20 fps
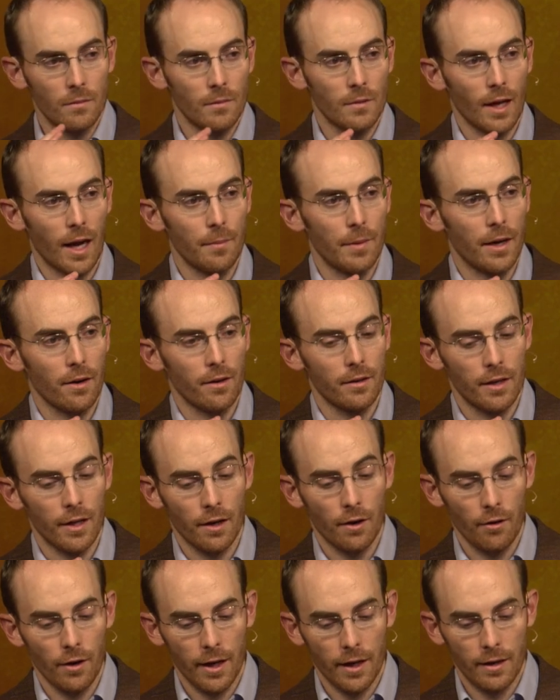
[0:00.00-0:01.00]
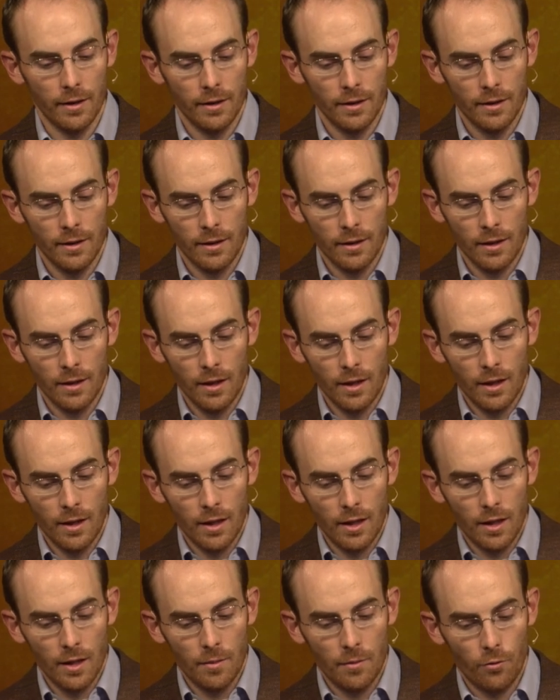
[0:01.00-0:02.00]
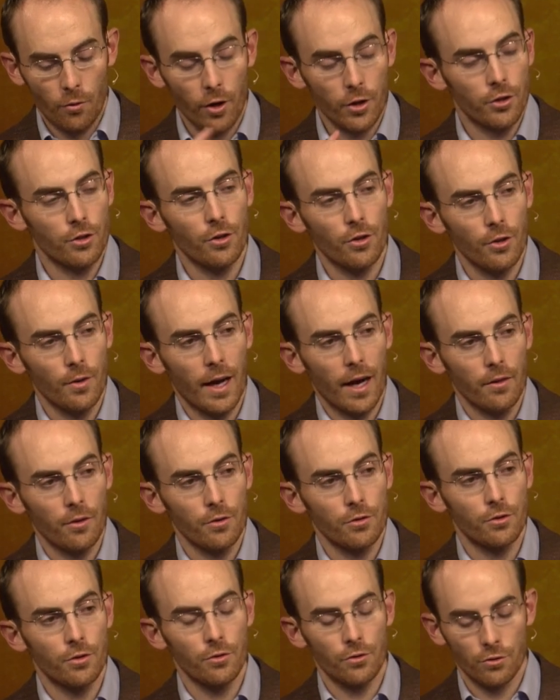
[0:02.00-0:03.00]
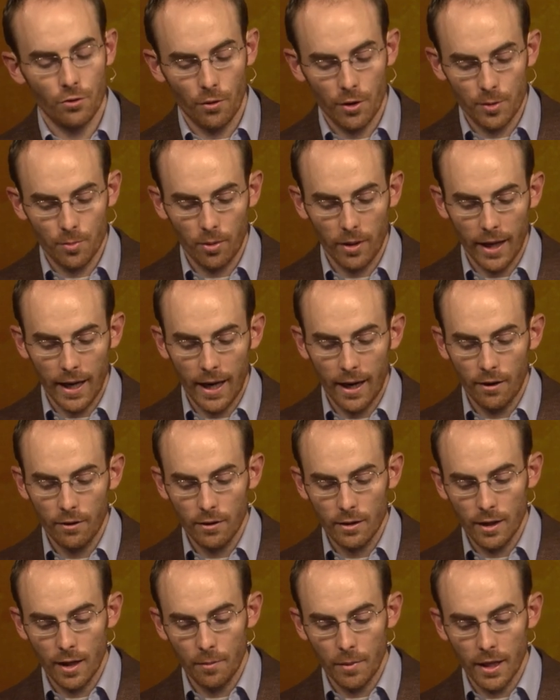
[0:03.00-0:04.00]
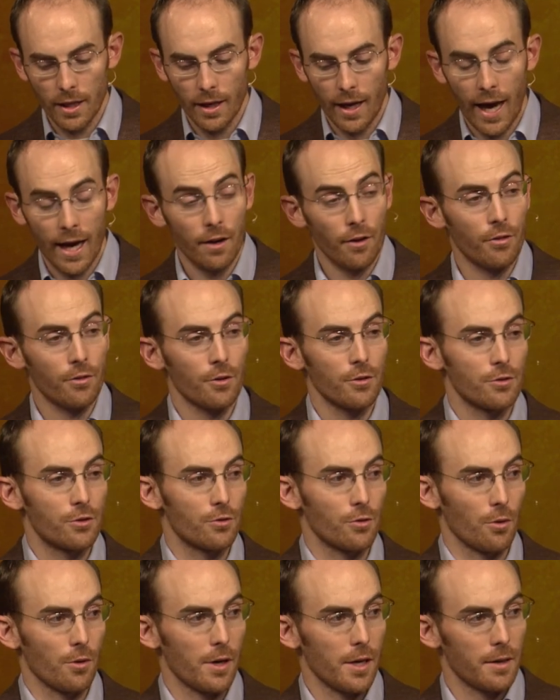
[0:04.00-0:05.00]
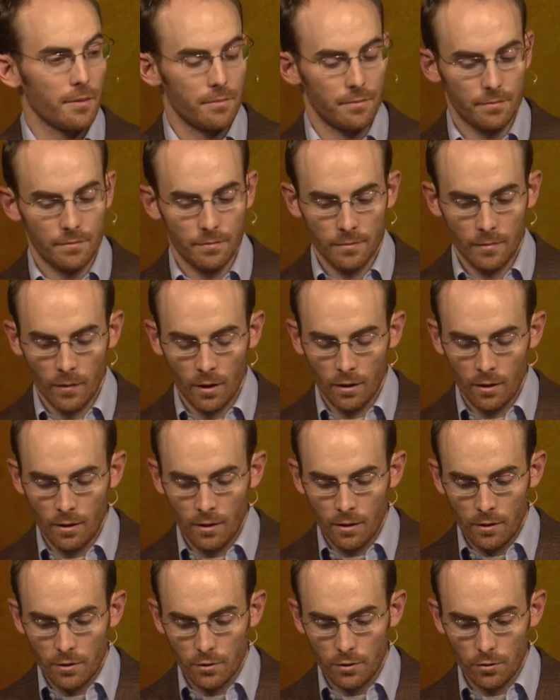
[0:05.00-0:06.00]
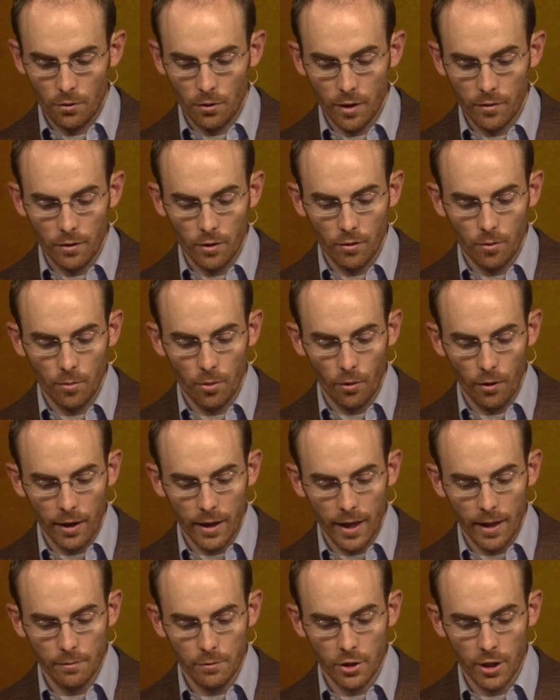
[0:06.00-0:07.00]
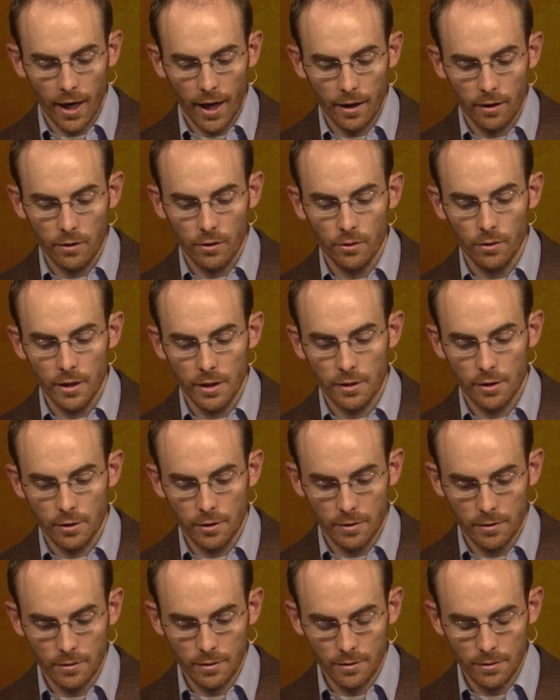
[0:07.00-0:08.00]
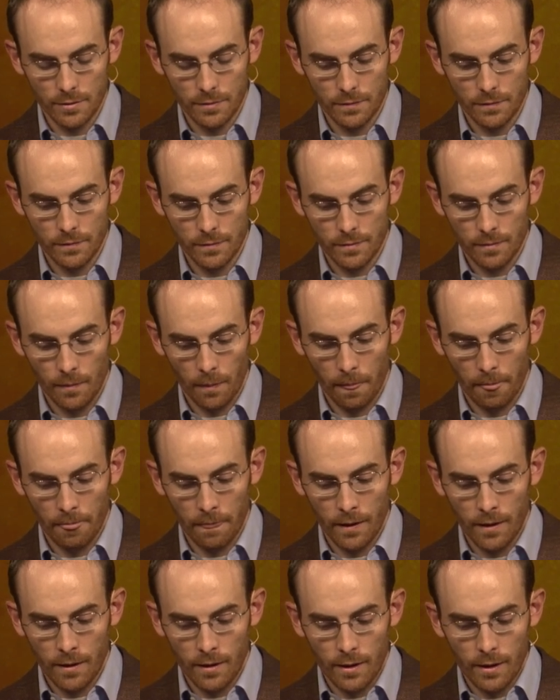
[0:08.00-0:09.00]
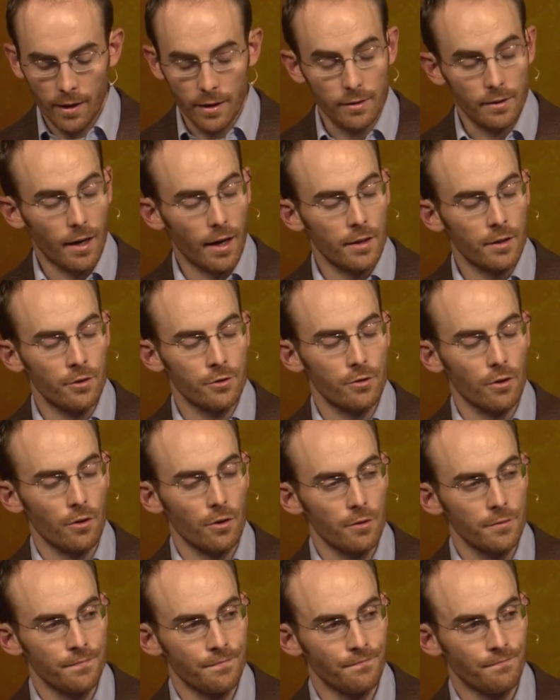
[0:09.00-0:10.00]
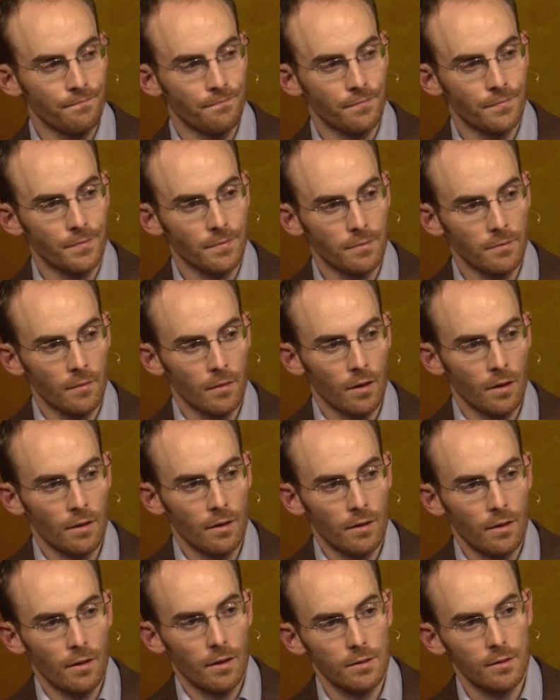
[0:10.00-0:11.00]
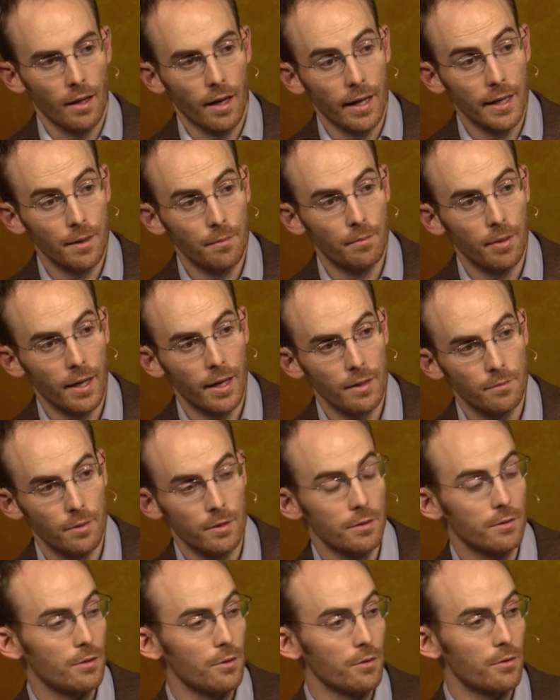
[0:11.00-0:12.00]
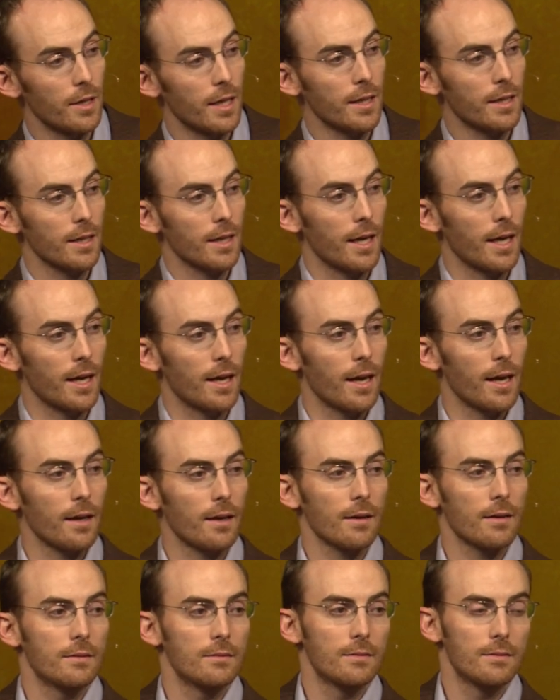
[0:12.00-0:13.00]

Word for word: Time out on Diggory. Before I show you how those two stories play out, let me add a third story the story of a little boy named Jack Lewis. He's nine years old. He's lying in bed with a toothache and a headache.